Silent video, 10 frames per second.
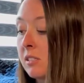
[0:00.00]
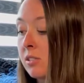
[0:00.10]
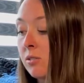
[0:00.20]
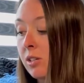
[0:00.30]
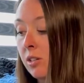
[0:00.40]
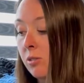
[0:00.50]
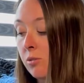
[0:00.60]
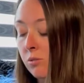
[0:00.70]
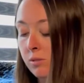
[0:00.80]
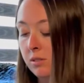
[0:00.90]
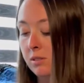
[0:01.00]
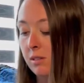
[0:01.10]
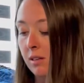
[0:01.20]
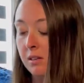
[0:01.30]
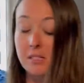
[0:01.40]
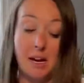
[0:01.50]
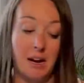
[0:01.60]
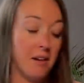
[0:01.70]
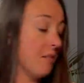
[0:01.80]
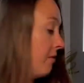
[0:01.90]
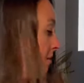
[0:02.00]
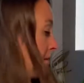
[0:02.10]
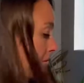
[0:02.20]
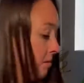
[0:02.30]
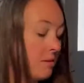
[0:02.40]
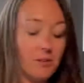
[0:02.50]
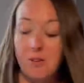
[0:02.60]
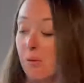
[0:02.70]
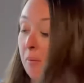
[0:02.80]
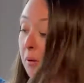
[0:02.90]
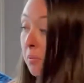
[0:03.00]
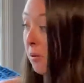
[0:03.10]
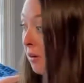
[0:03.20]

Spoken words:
to use and to have. I don't know where I'm gonna put